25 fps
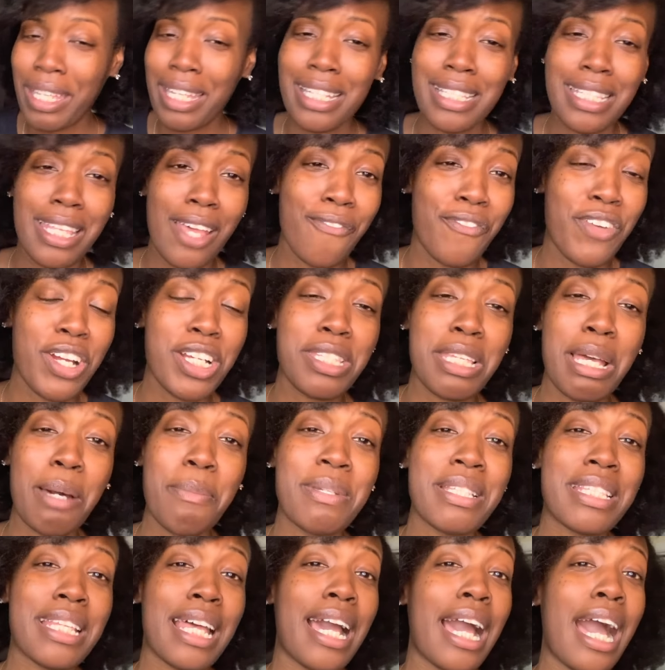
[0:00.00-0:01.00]
Cause at first I
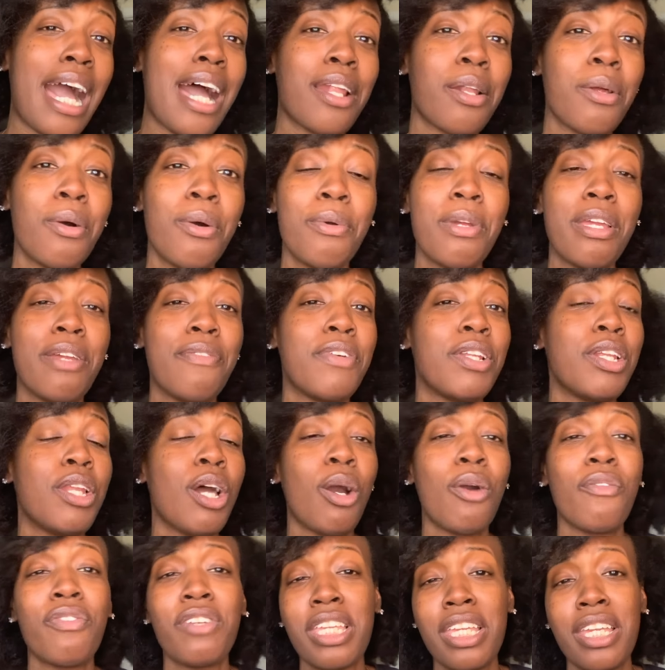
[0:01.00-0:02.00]
was like, I don't even
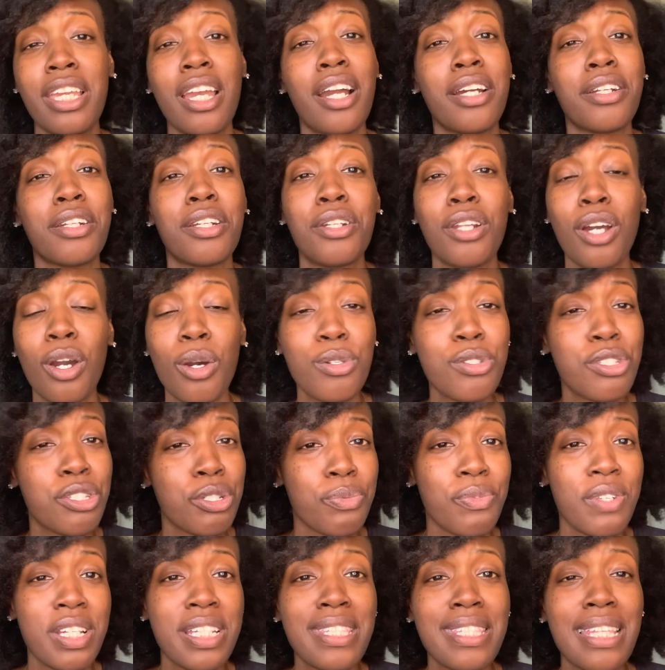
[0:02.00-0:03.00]
know if Kiana knows
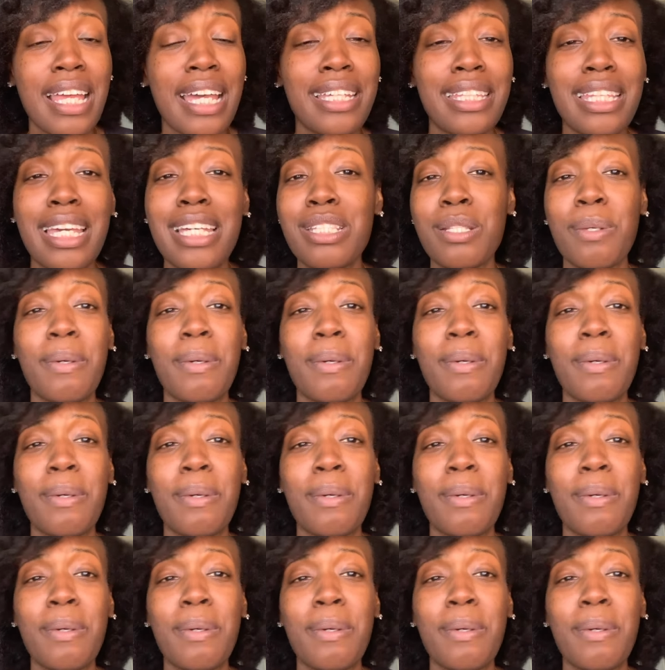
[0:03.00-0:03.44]
Charisse like that.